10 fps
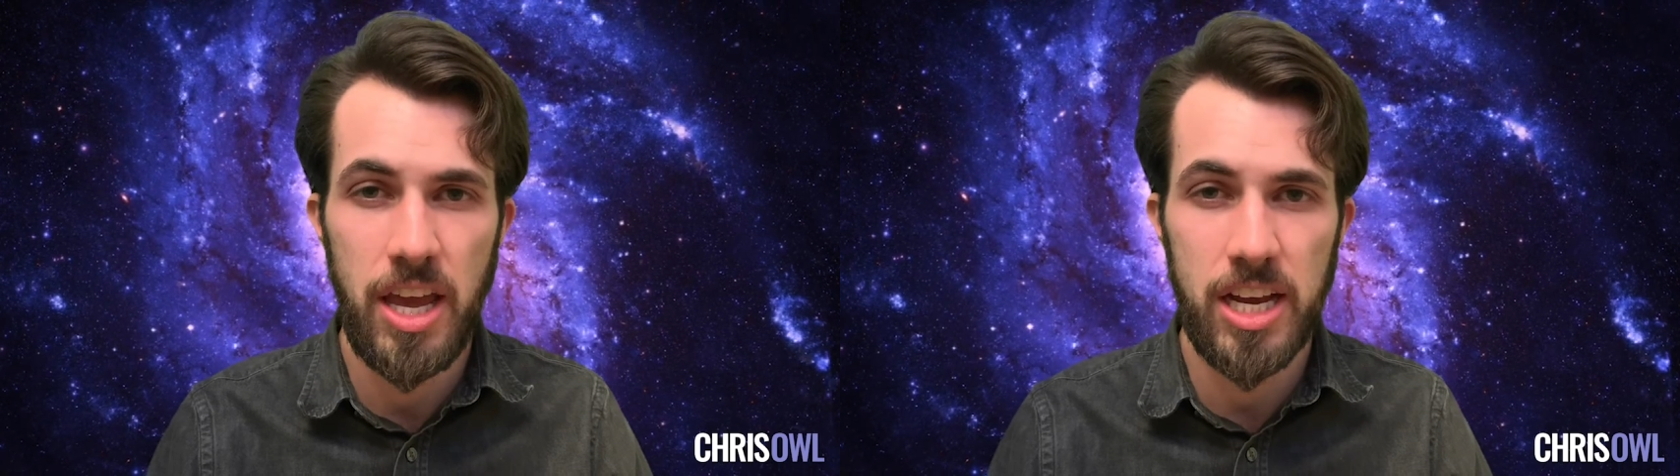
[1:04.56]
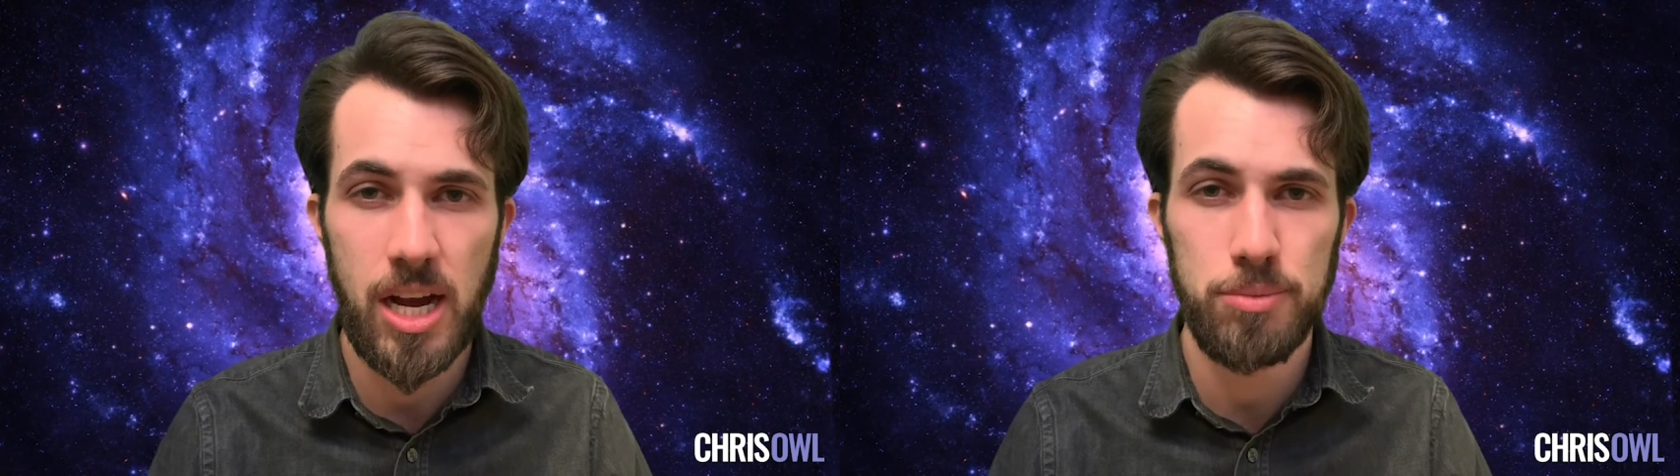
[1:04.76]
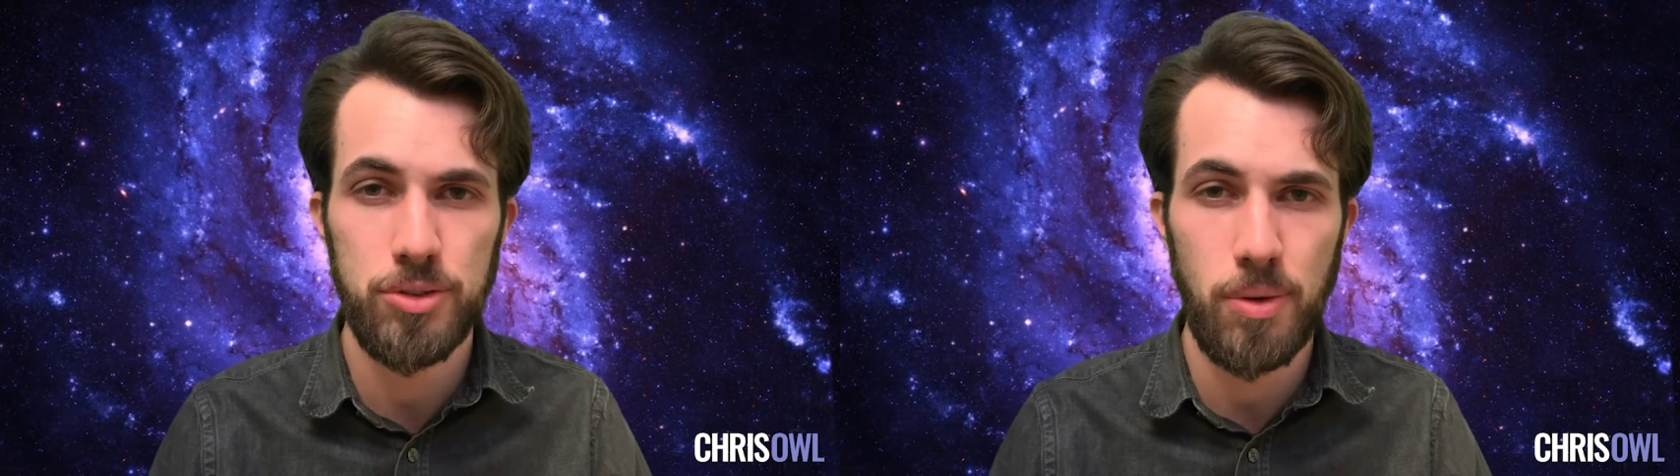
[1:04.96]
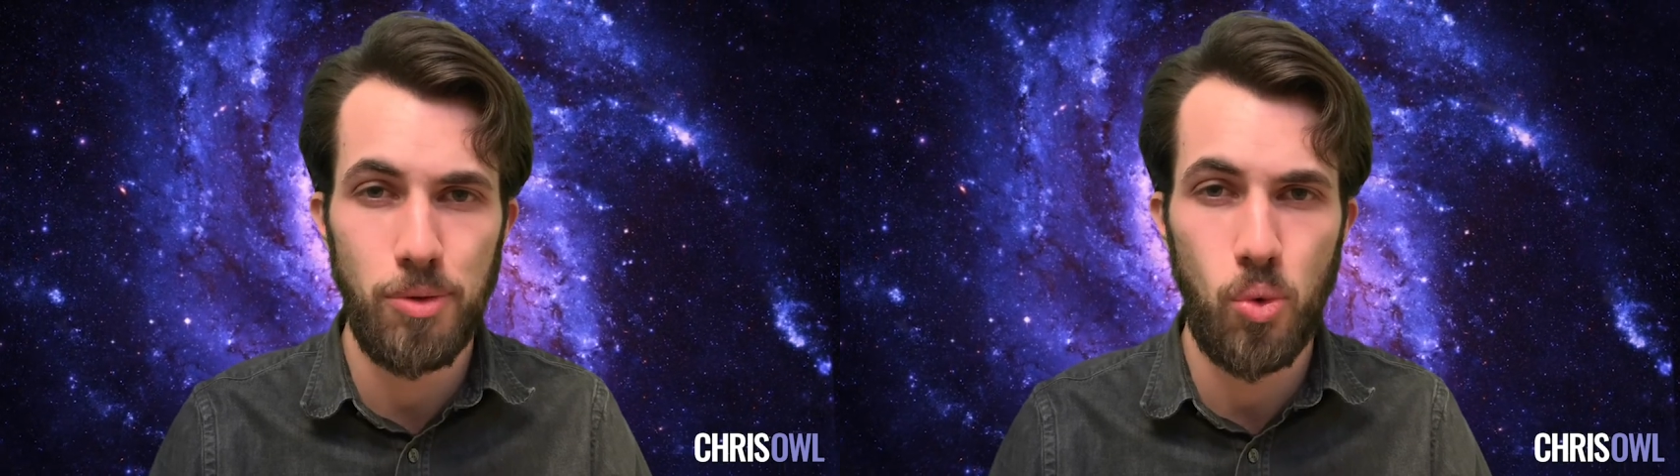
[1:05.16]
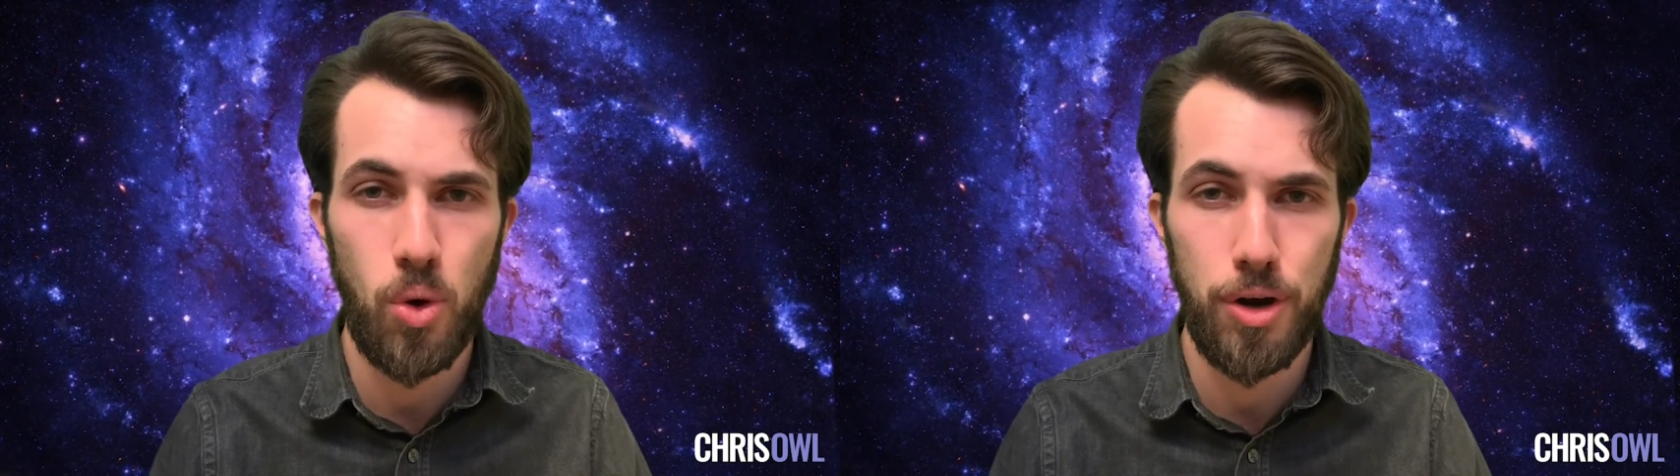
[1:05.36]
it comes from
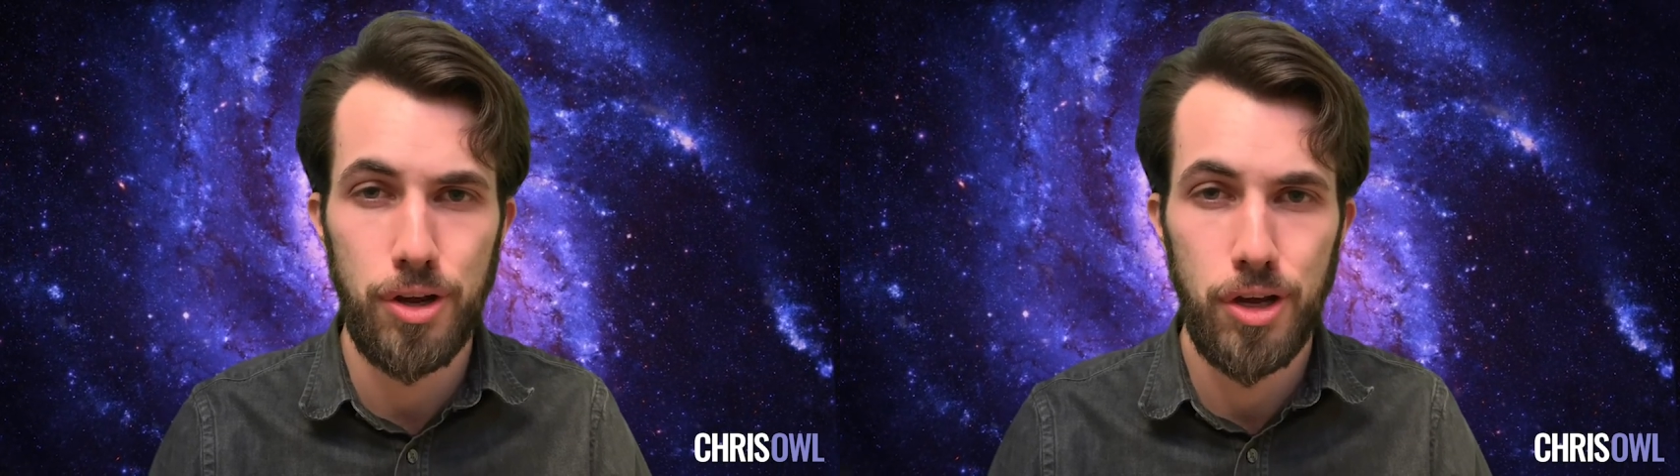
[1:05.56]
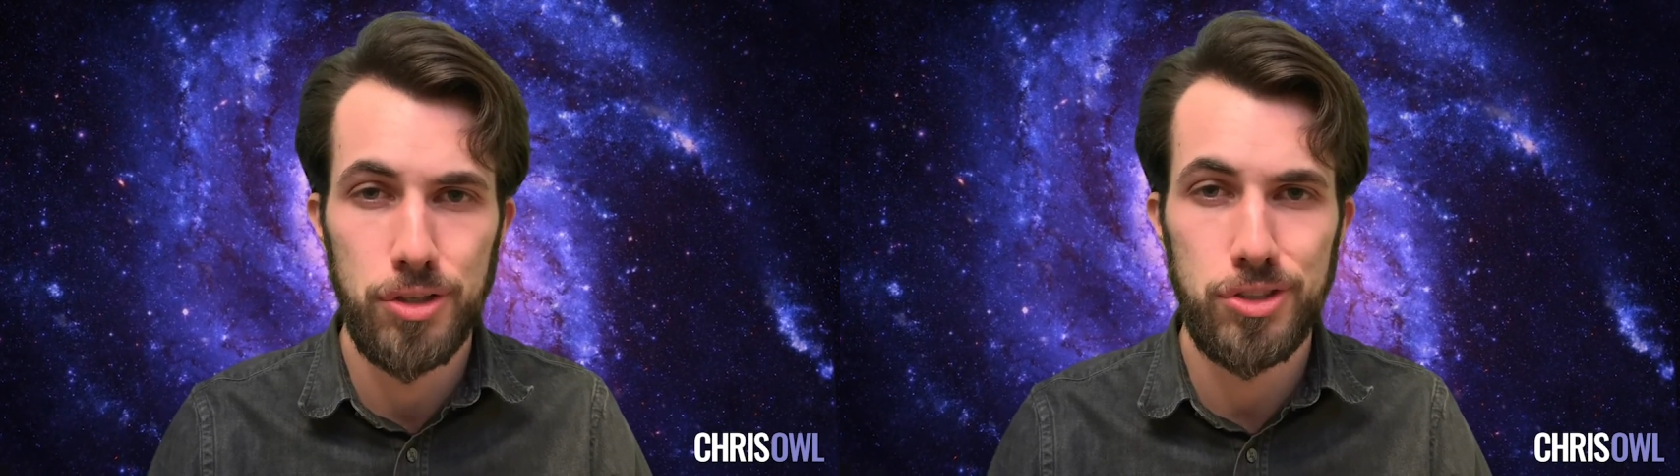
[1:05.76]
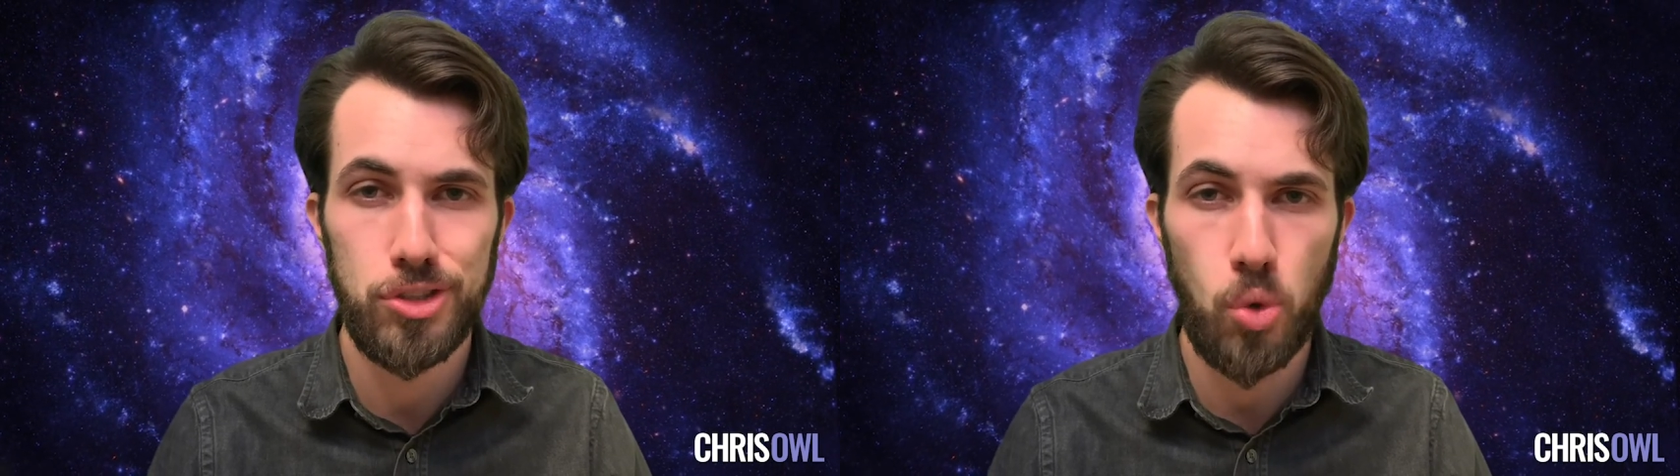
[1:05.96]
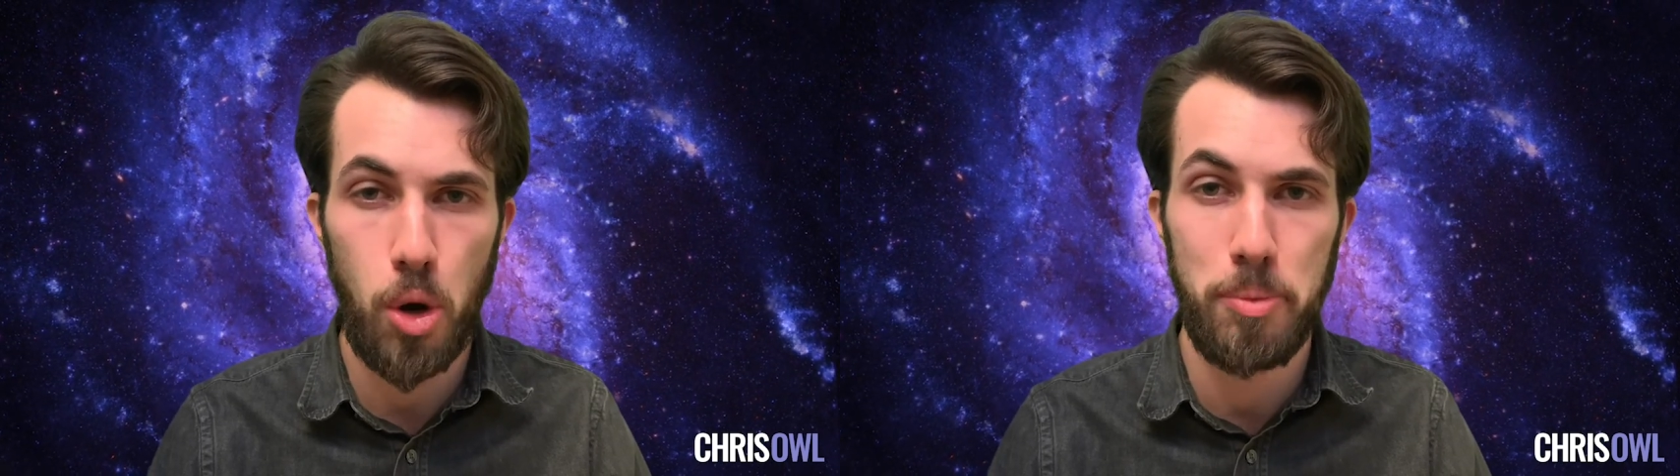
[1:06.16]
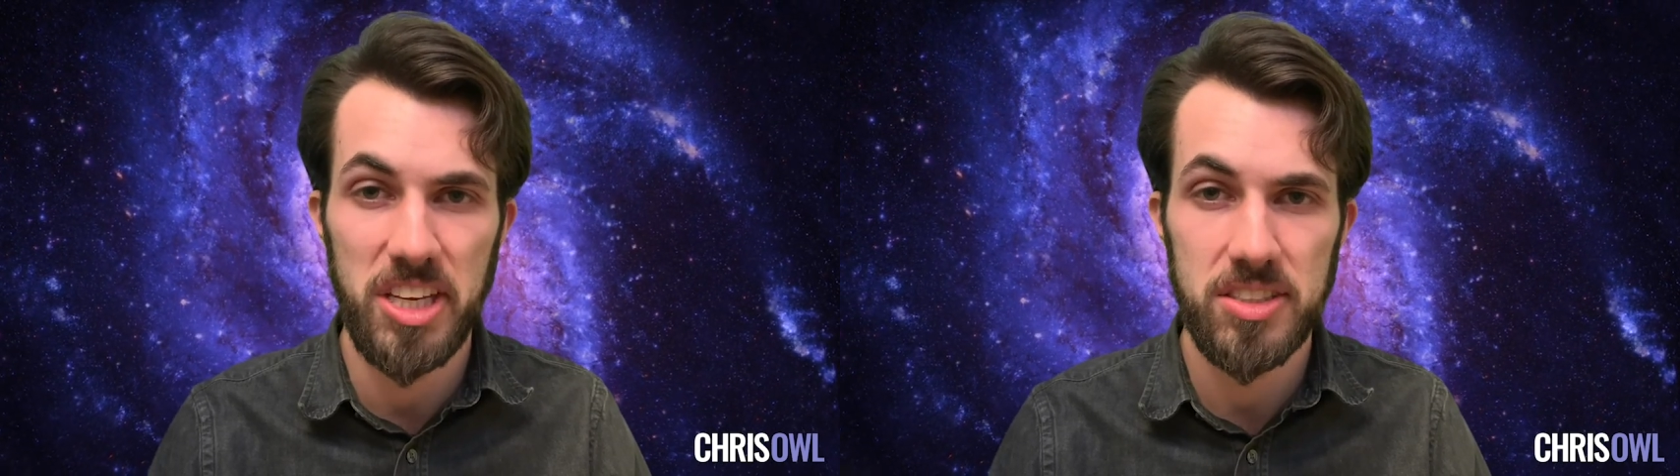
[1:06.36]
the word
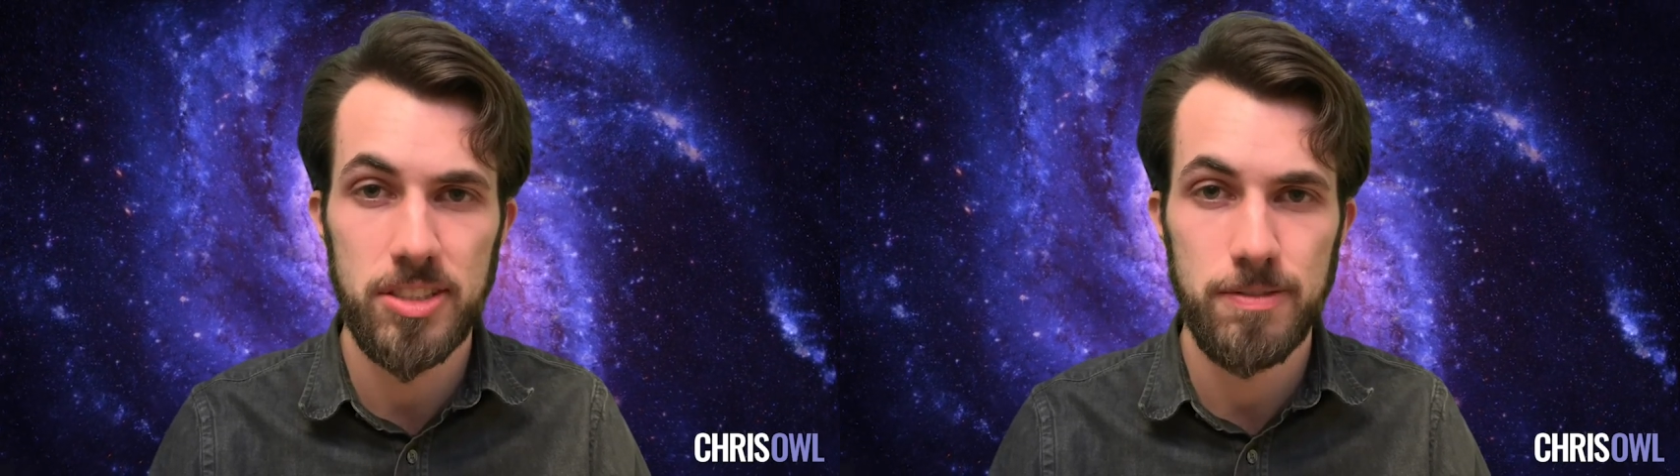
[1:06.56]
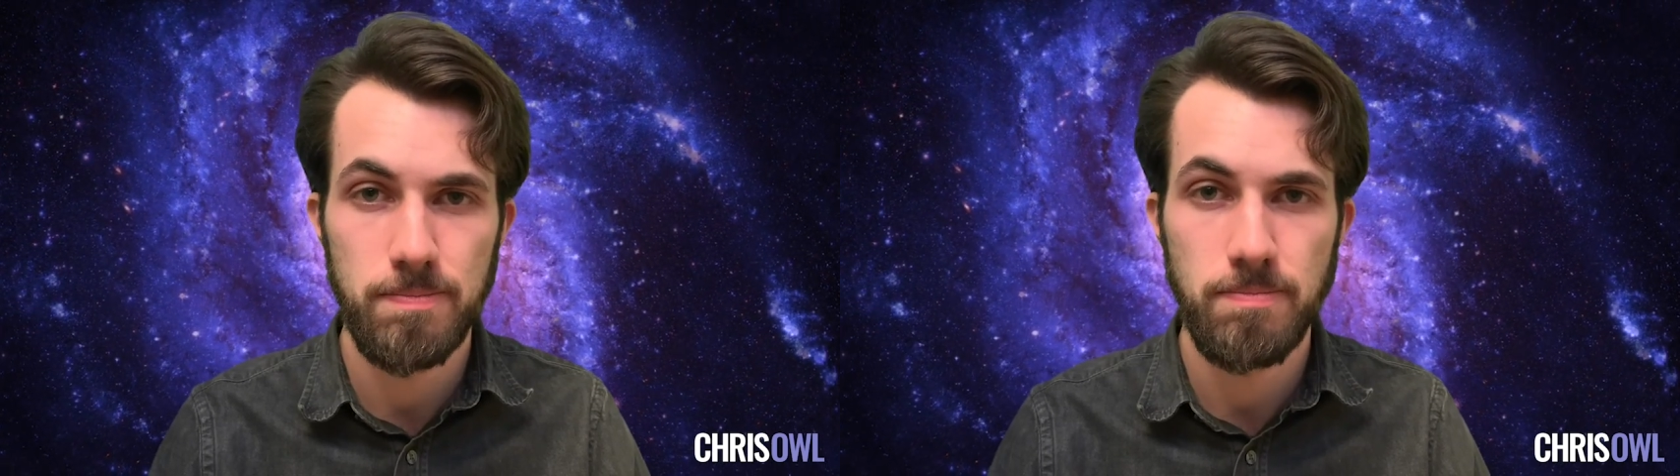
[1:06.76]
sorbus.